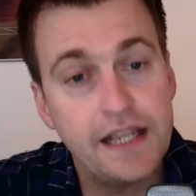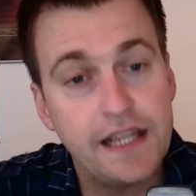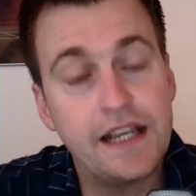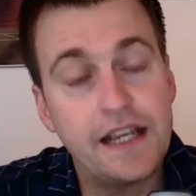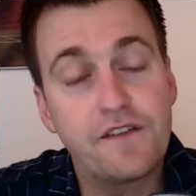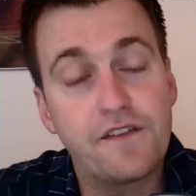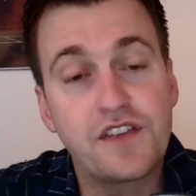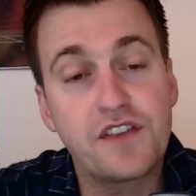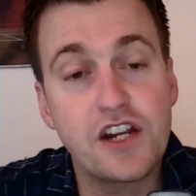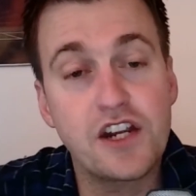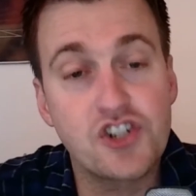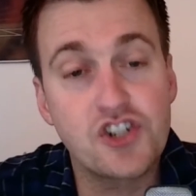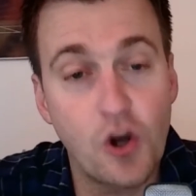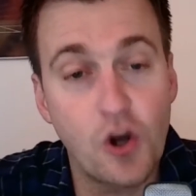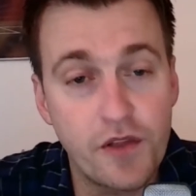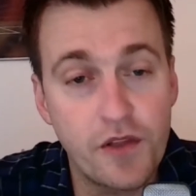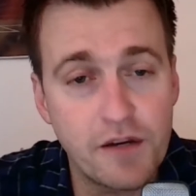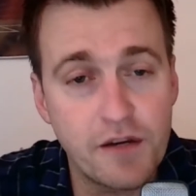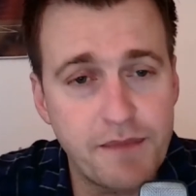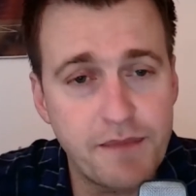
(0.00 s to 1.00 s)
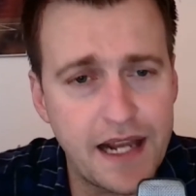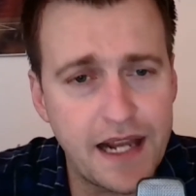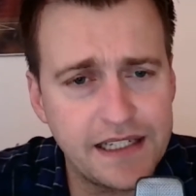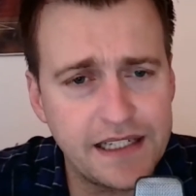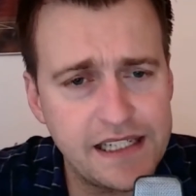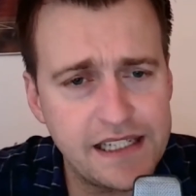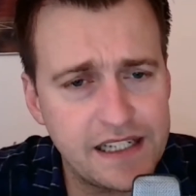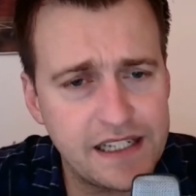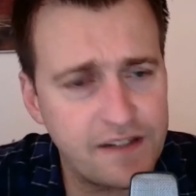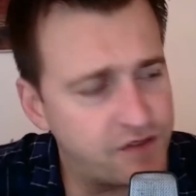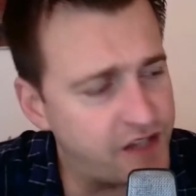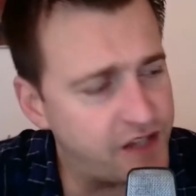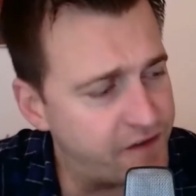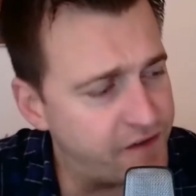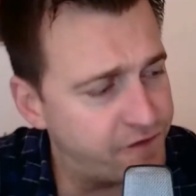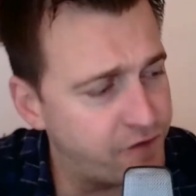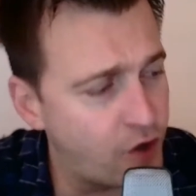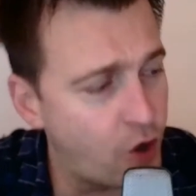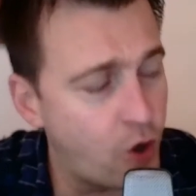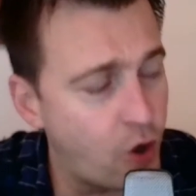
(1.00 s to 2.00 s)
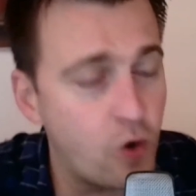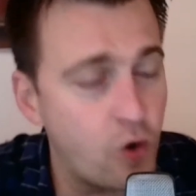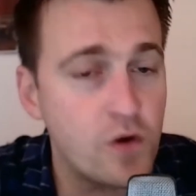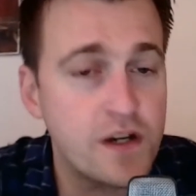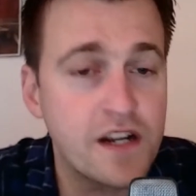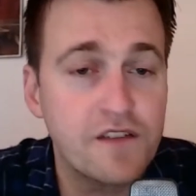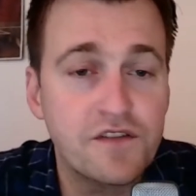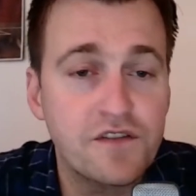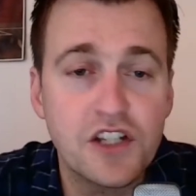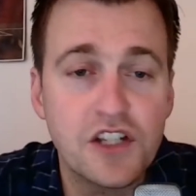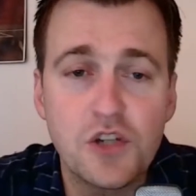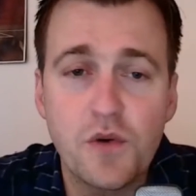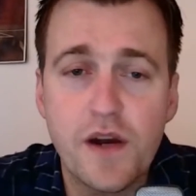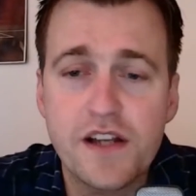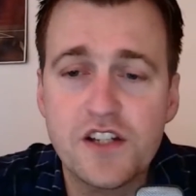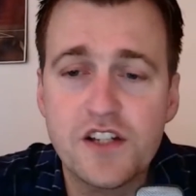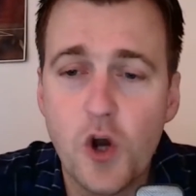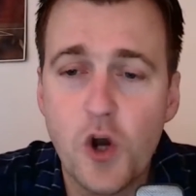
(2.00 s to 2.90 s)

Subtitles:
If they show their belly, if they fold, if the U.S.